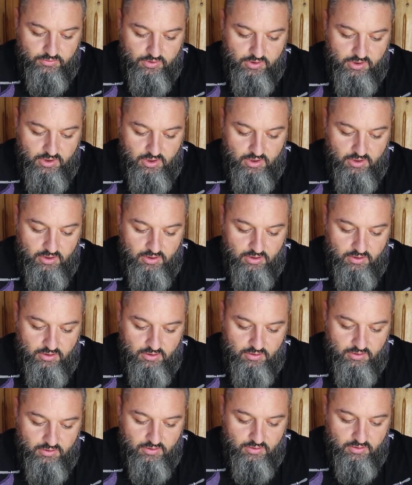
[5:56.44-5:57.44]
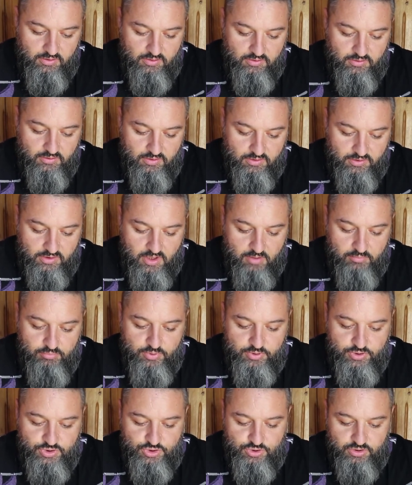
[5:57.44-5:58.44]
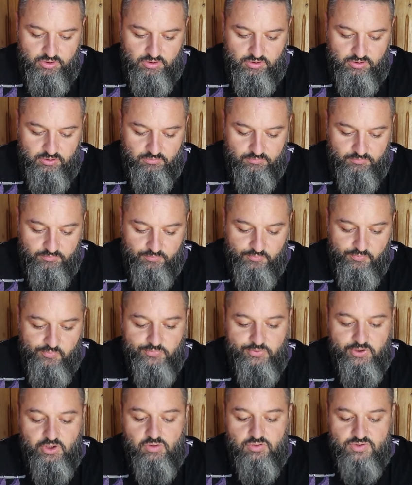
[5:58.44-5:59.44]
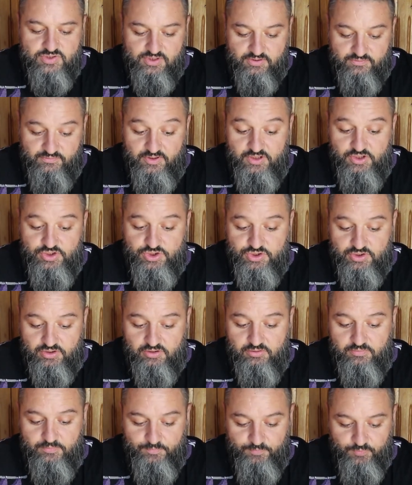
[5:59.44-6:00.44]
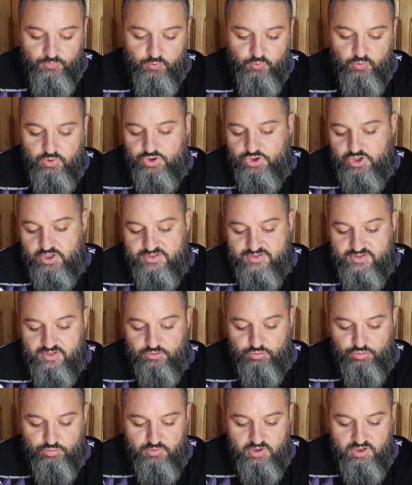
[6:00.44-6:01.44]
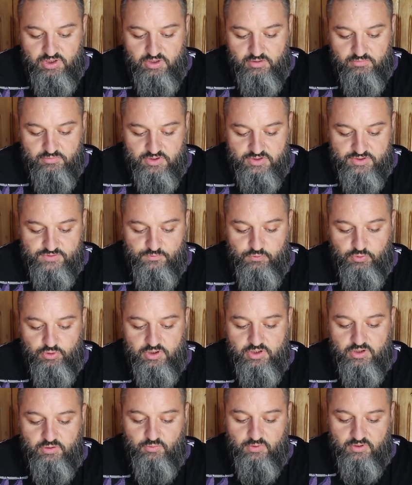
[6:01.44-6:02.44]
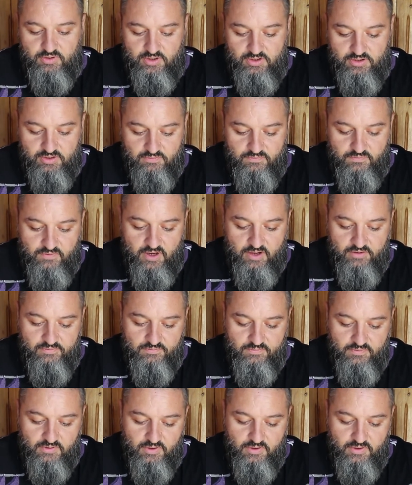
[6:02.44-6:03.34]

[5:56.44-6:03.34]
Okay, the temperature, the conservation, which I set to medium, it's 40 with 85,